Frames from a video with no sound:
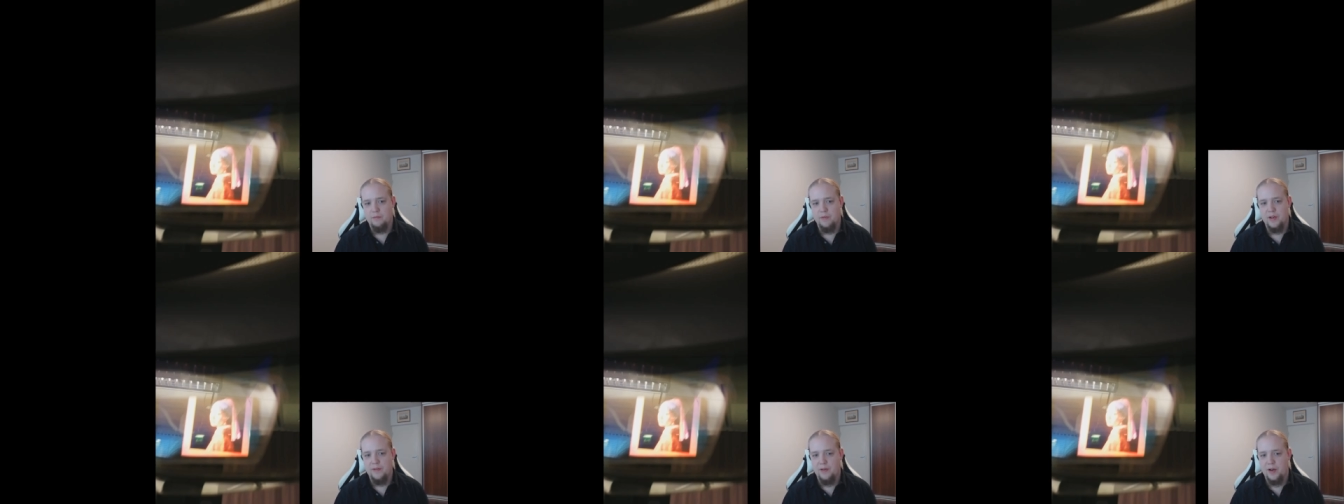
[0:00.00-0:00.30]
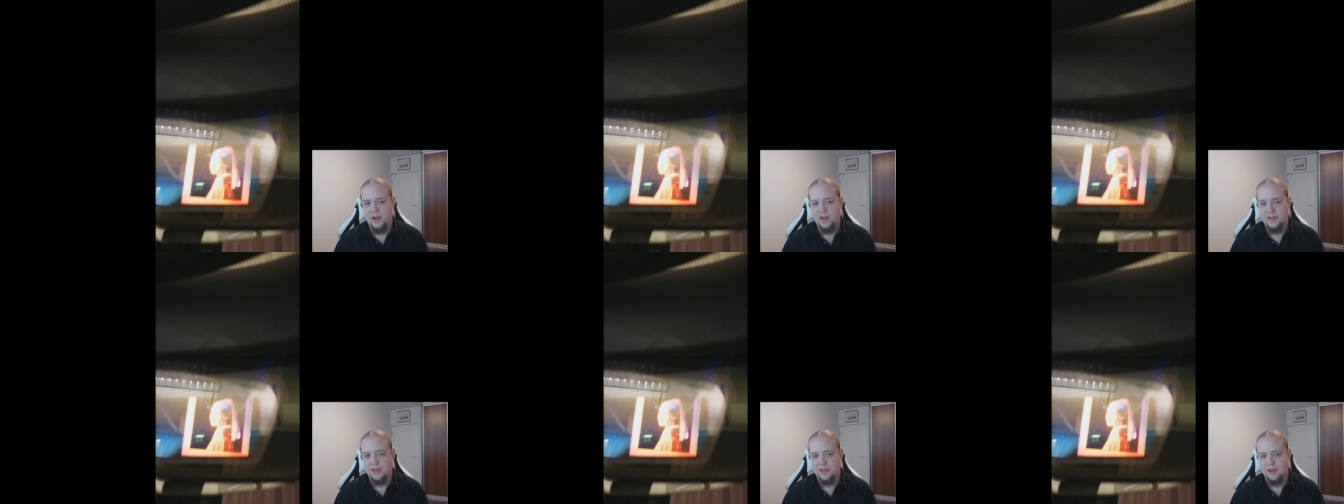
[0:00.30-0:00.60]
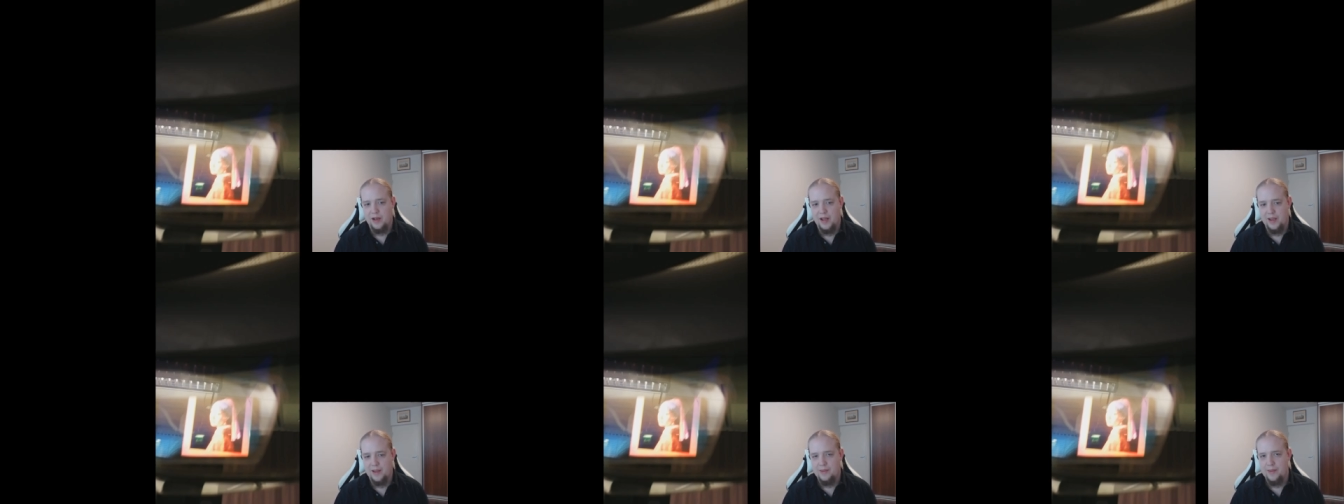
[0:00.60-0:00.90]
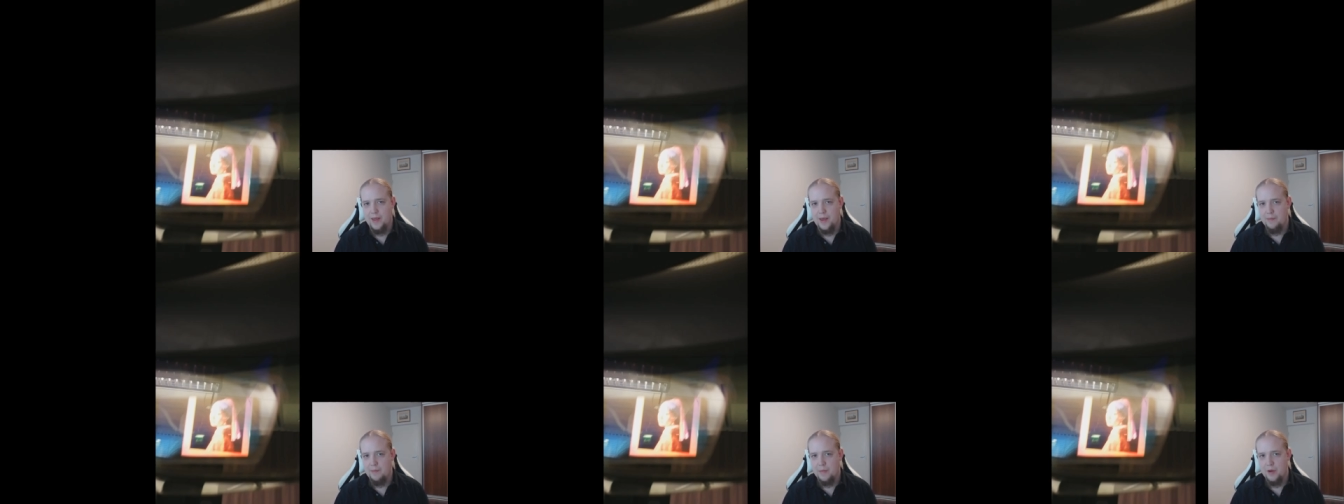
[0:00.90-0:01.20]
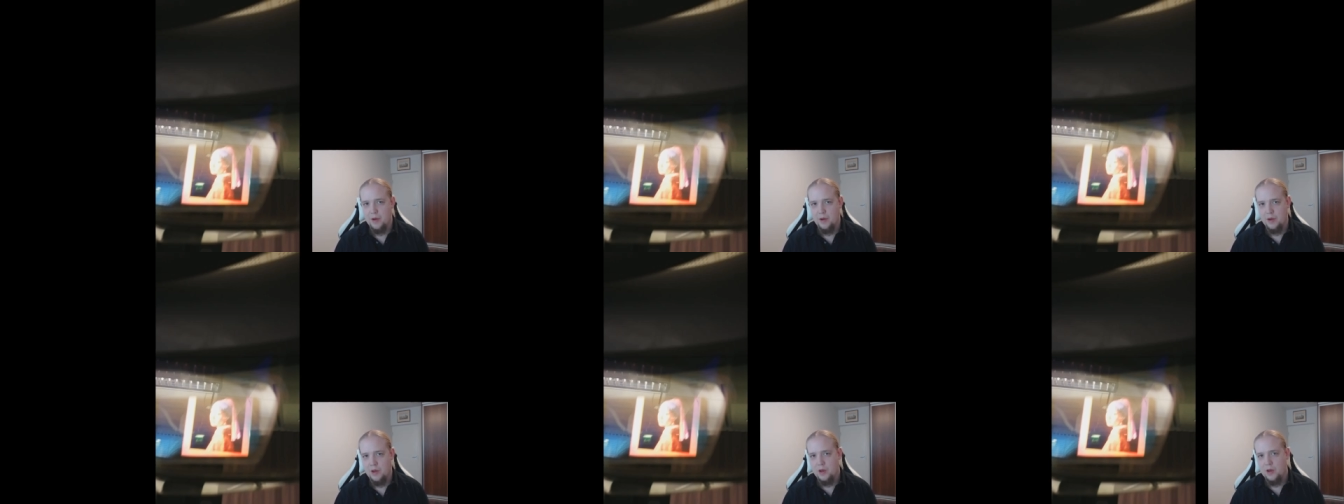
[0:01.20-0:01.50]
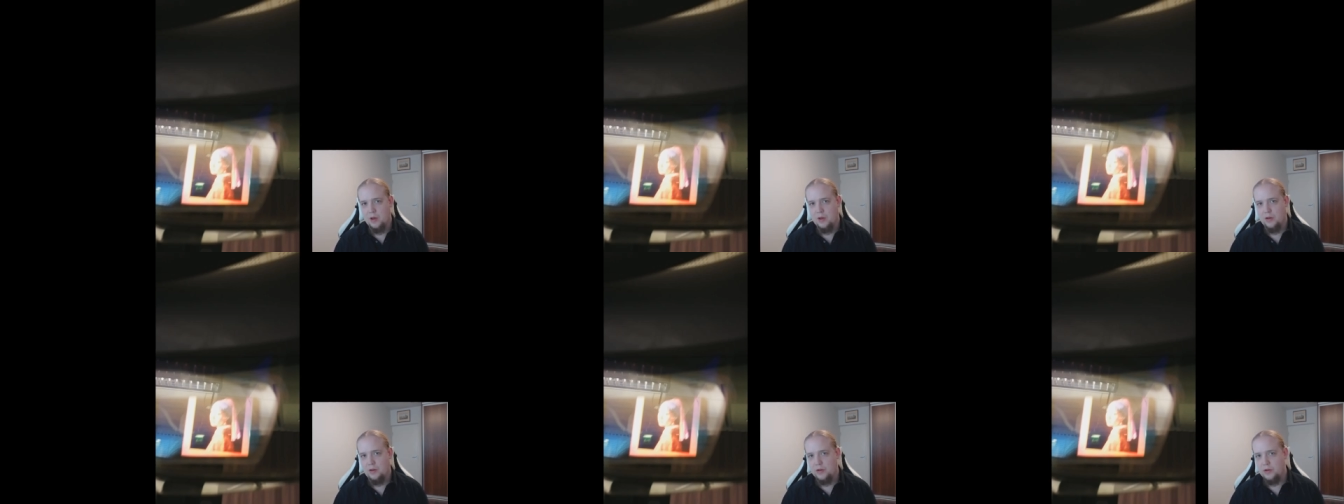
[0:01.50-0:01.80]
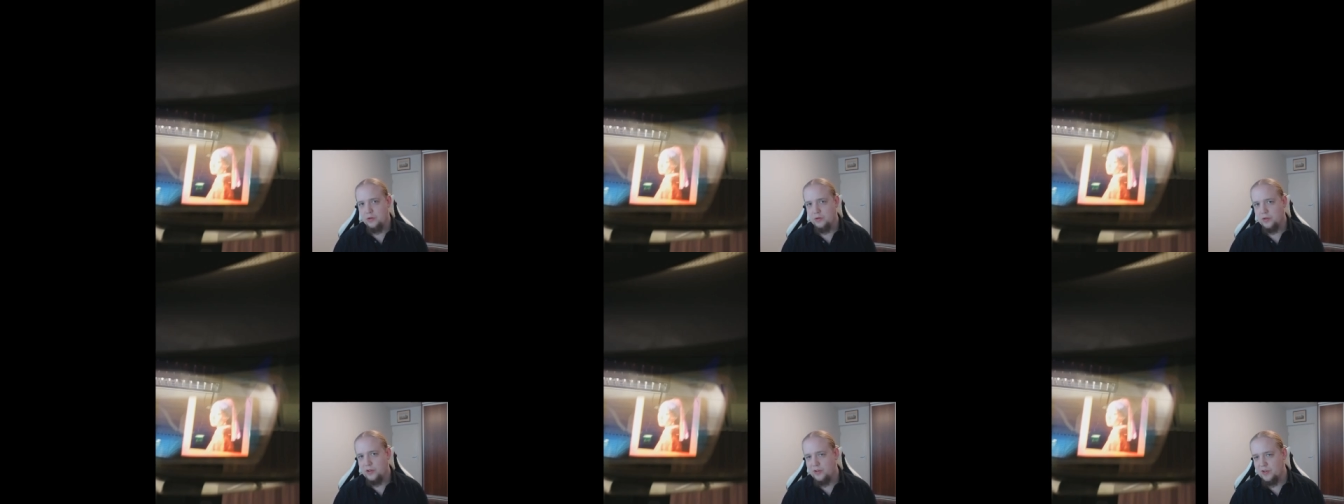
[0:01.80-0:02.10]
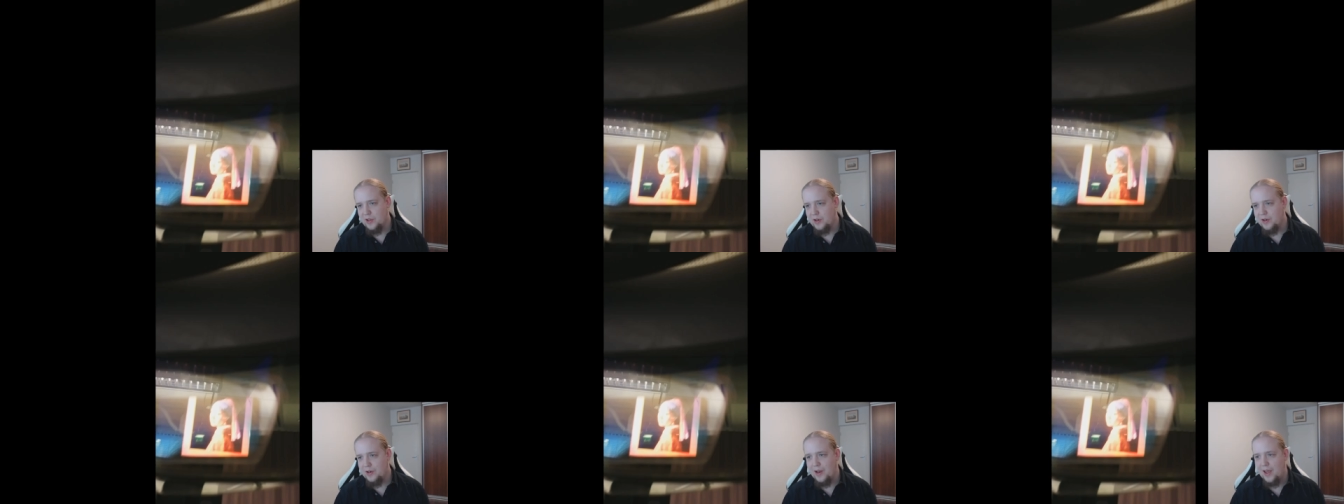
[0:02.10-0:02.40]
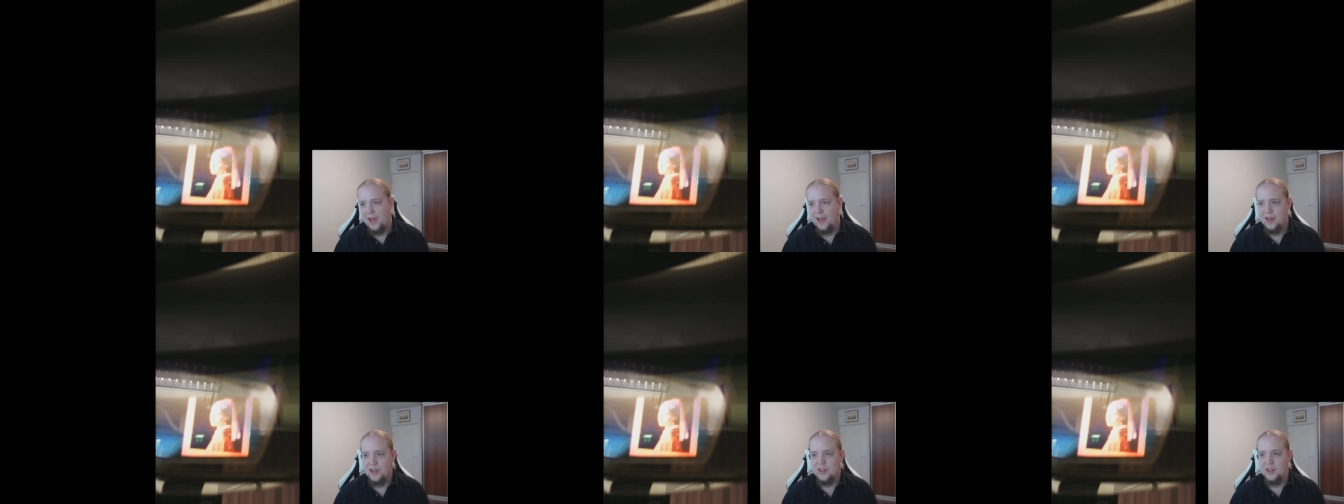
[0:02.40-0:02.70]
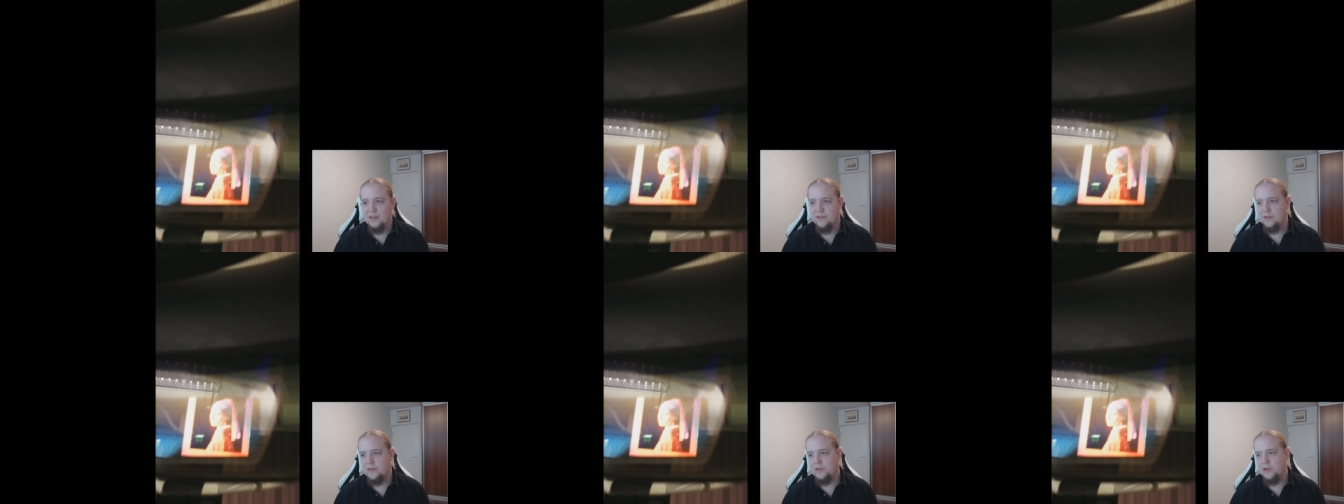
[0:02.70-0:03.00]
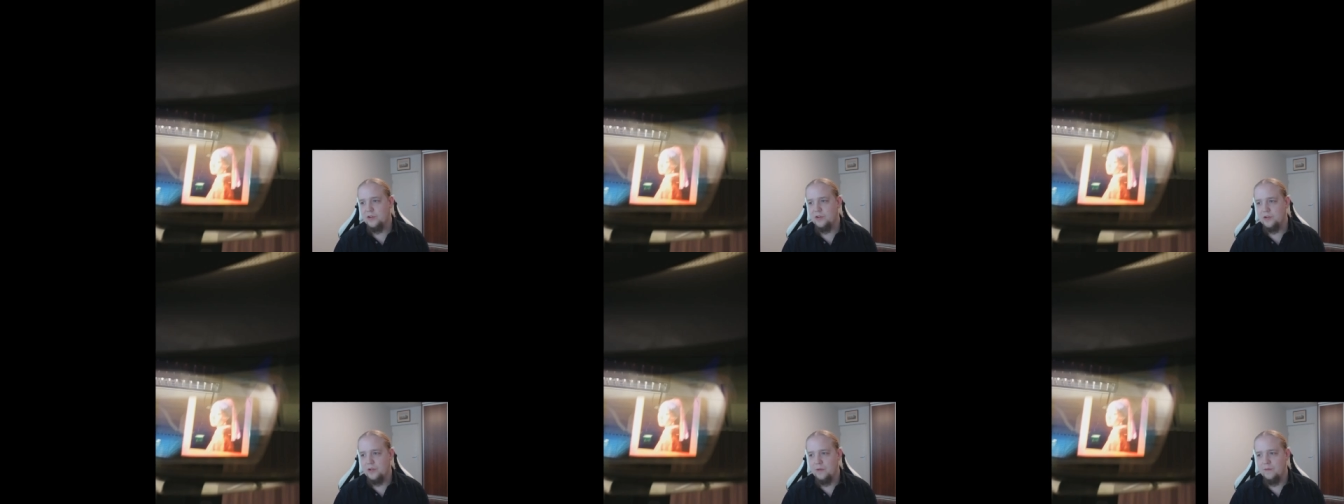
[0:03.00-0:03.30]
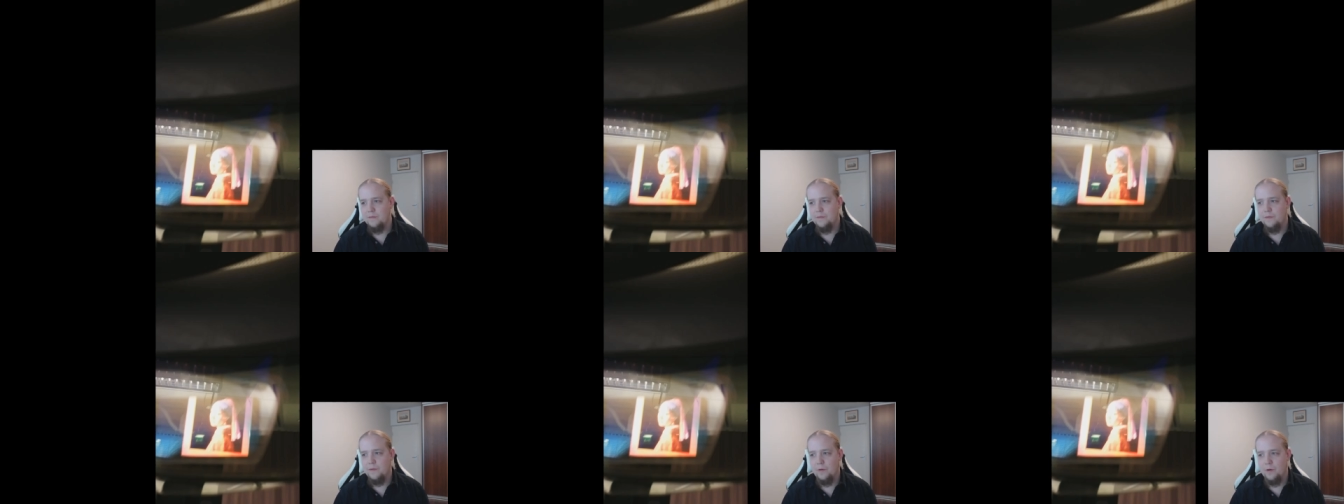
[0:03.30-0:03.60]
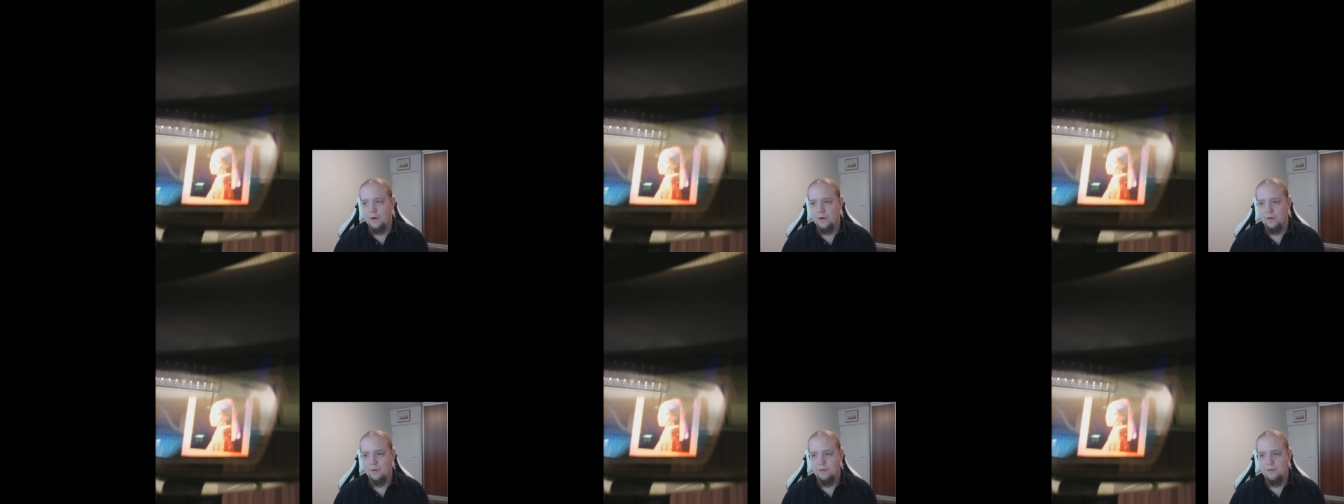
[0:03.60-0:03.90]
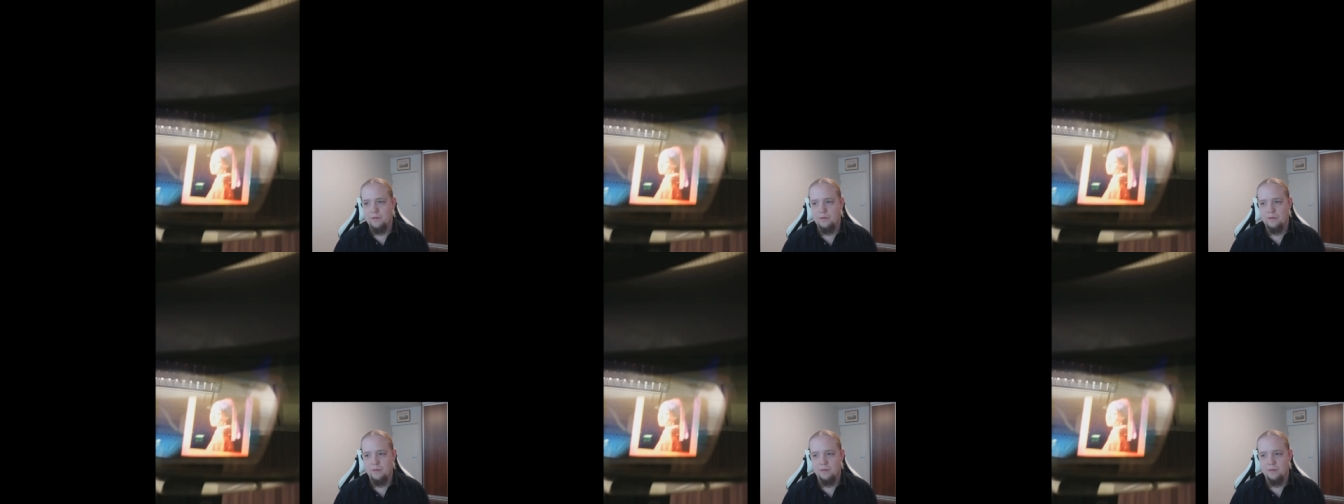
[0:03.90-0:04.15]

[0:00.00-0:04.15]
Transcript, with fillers: device like them uses an additive system for